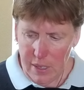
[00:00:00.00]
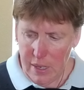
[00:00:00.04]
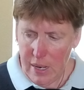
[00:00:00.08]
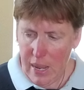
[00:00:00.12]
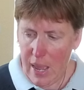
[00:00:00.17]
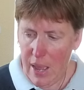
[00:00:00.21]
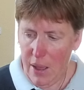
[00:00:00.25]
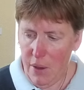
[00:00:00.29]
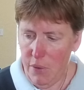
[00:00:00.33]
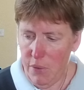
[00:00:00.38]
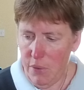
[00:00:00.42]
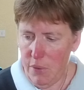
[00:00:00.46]

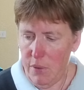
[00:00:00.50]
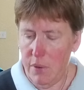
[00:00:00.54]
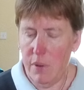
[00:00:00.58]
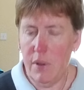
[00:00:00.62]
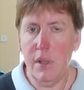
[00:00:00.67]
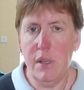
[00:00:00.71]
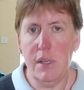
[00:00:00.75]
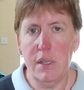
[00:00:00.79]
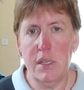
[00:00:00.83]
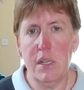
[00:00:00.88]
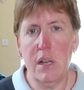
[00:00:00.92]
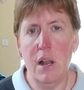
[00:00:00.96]
Now,
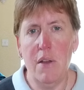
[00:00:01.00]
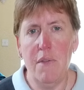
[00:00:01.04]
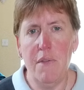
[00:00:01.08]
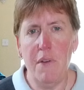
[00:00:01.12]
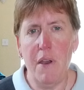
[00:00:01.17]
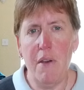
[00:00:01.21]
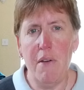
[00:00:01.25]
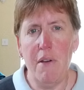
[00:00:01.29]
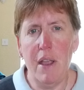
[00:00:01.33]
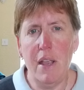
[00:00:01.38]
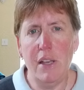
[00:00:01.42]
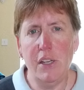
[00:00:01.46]
slight
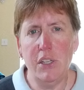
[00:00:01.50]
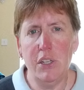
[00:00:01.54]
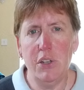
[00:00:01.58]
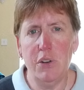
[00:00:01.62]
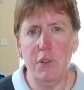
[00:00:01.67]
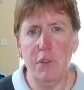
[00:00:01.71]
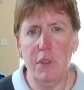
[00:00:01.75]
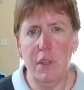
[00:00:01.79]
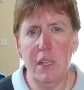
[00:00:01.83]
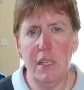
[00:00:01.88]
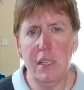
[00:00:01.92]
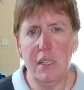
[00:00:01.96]
variation
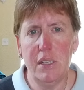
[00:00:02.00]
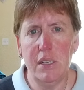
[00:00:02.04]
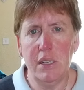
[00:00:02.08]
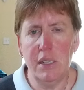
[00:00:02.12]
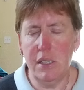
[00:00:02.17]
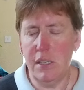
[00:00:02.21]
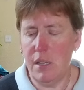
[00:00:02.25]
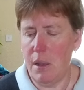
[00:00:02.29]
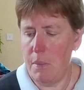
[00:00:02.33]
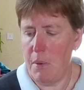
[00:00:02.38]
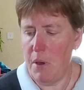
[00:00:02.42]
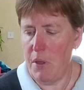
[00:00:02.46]
on this to
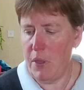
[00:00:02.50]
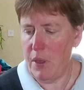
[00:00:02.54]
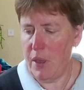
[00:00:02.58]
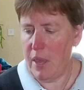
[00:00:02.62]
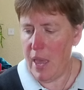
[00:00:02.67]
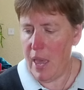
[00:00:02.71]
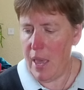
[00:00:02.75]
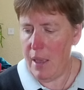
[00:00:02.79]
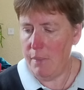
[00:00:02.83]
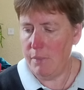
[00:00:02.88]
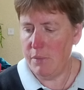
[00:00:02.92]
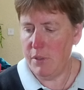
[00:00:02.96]
some other
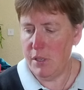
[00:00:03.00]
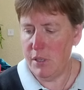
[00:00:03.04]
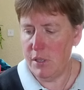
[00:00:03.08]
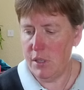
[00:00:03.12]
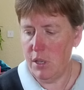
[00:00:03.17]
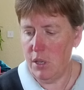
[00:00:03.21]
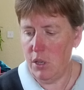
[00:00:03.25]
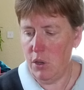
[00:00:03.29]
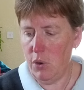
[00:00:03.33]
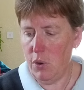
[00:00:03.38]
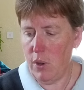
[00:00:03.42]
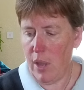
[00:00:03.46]
games is
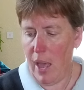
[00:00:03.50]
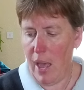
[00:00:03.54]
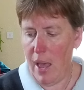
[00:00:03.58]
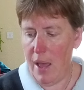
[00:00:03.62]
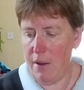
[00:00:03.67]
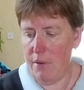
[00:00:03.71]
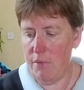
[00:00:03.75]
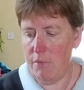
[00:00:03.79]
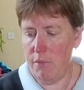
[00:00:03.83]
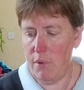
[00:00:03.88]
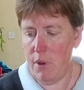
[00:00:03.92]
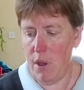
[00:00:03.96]
that you
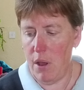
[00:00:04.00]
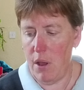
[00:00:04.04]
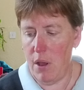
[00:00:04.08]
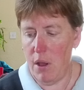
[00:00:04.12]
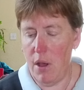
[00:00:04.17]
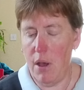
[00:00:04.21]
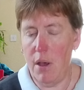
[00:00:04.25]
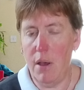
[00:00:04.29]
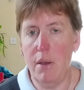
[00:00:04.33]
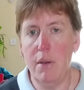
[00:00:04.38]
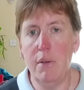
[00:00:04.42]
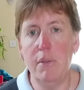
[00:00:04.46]
can,
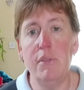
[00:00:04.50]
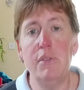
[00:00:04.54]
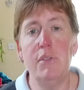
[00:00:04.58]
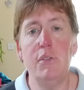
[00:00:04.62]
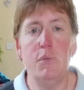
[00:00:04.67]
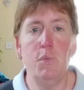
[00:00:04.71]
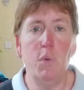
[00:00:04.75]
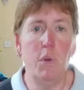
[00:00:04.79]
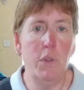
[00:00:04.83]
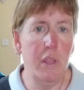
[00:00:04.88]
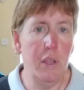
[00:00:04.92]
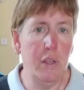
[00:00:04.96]

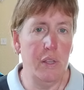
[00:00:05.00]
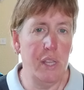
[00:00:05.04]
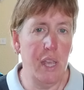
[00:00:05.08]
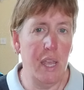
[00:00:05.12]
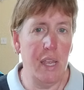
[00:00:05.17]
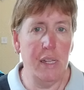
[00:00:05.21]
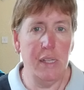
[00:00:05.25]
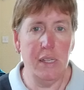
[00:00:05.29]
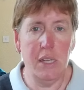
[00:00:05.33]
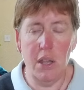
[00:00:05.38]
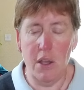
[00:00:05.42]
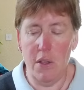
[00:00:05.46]
what they
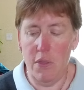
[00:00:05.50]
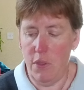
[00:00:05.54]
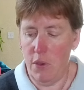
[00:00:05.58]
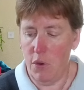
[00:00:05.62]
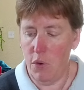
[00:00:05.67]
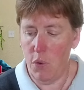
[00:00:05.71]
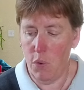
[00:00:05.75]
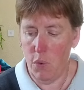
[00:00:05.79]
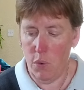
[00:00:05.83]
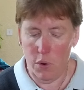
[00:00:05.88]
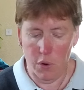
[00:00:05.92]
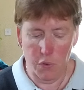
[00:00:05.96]
say, turn the
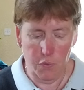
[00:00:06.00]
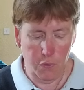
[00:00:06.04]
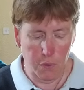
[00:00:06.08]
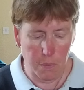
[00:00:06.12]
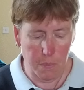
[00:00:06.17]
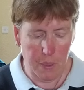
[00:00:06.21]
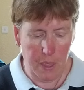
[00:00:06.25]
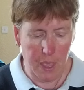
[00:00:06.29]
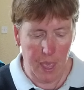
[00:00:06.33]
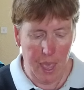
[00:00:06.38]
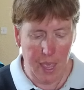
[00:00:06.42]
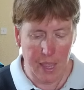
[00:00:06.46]
corner
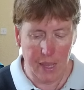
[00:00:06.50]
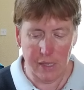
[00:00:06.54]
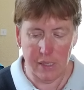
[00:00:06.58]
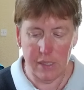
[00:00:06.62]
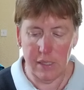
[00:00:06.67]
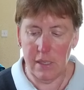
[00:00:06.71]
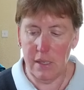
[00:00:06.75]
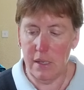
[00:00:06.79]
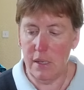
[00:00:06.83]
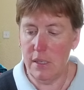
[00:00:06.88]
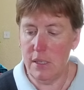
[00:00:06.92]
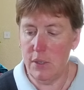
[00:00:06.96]
from the ace